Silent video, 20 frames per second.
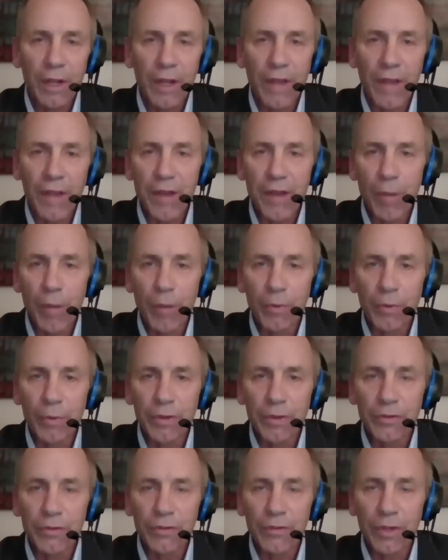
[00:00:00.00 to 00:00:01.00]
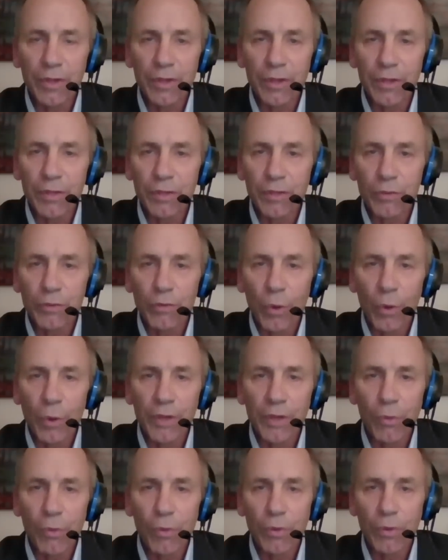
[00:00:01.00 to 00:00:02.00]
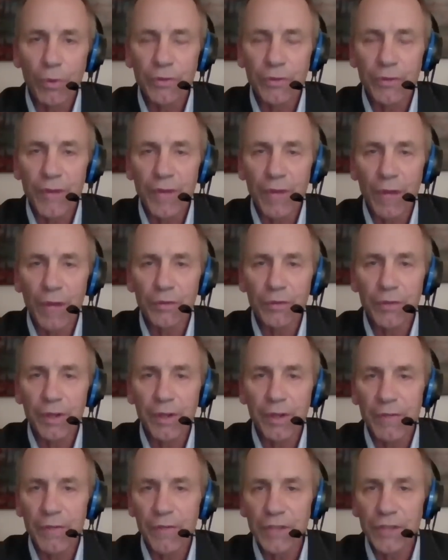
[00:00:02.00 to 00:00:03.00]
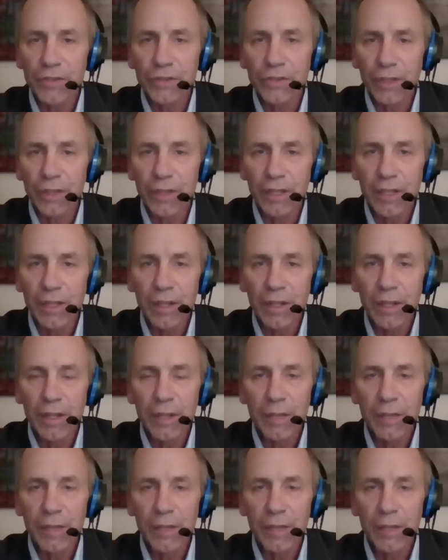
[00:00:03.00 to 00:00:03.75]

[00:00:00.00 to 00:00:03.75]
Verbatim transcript: That number is uh, is growing towards a thousand, and eventually